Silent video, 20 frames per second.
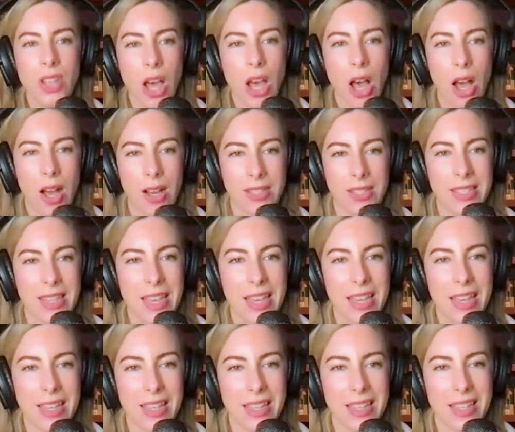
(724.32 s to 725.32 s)

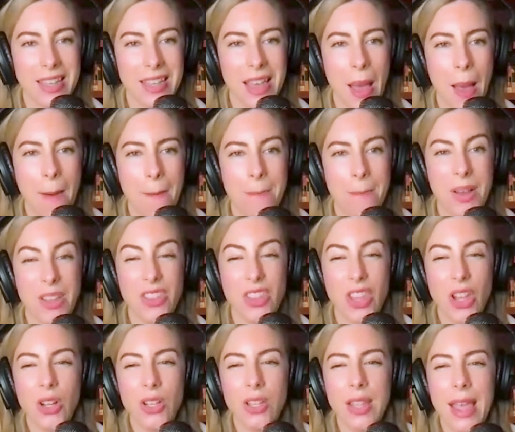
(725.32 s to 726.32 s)
toxic, but
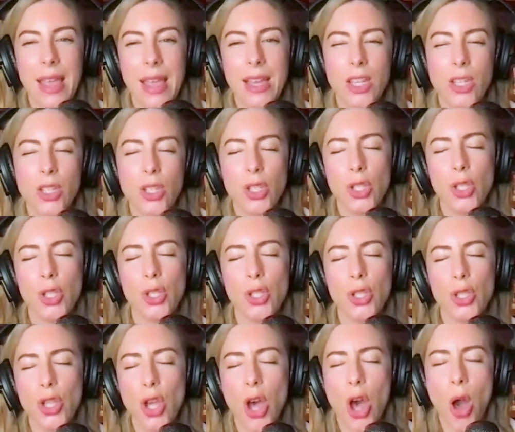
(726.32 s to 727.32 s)
they're like
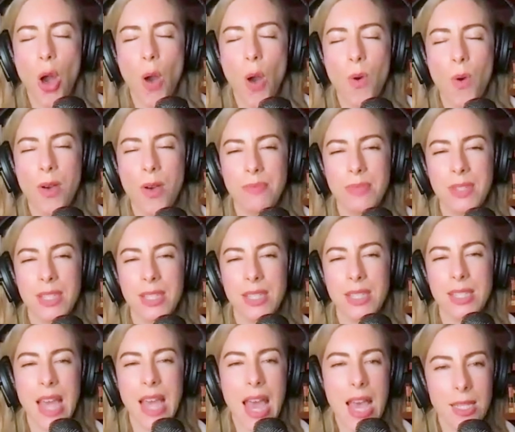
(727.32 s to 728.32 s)
so
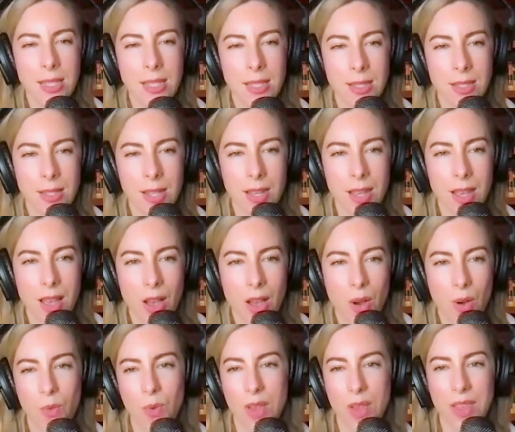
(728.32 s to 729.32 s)
obsessed
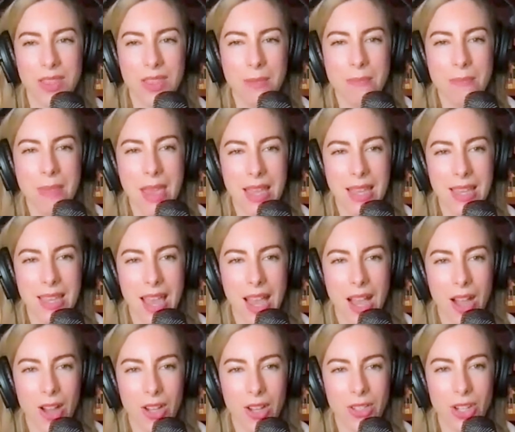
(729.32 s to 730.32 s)
with the main
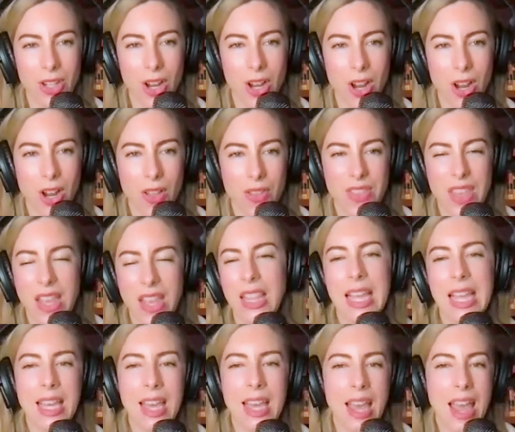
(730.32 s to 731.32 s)
character. They
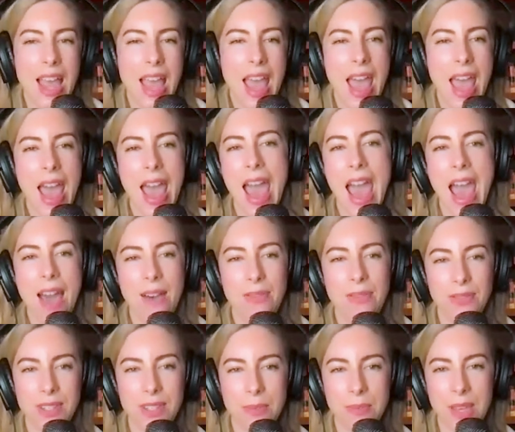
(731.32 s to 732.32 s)
like have
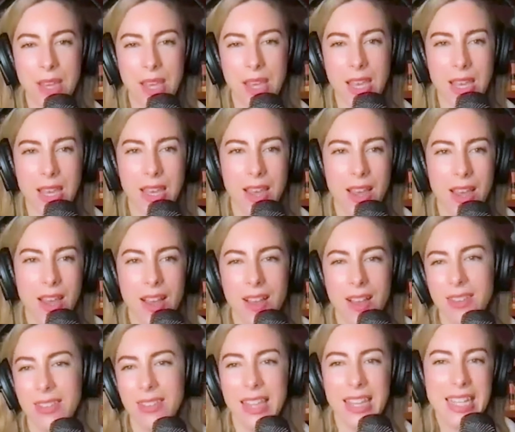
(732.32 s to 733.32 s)
to be
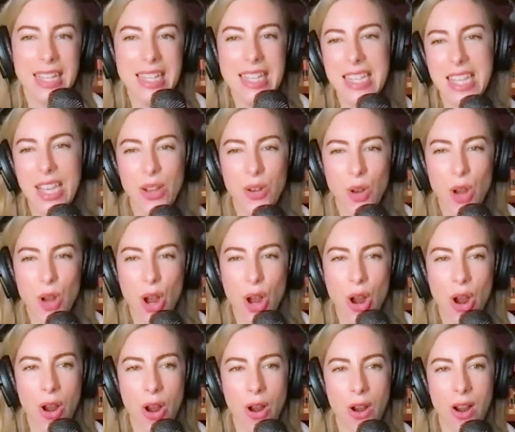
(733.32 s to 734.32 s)
like near
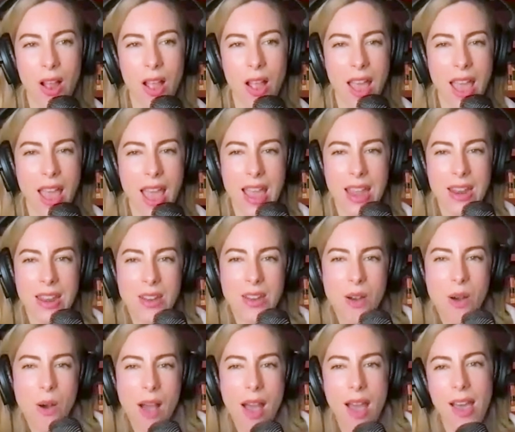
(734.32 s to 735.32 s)
her and
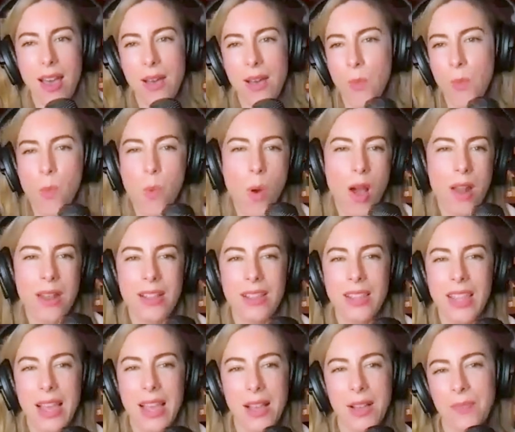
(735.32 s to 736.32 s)
want to
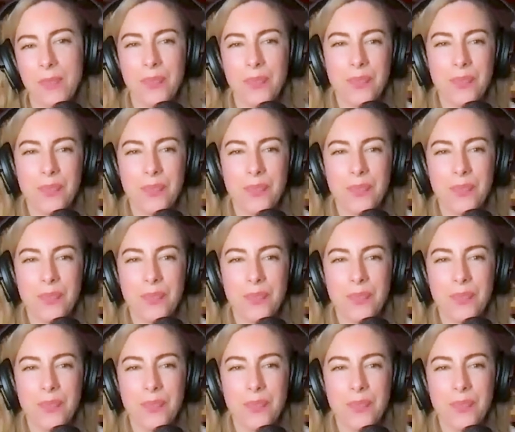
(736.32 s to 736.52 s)
like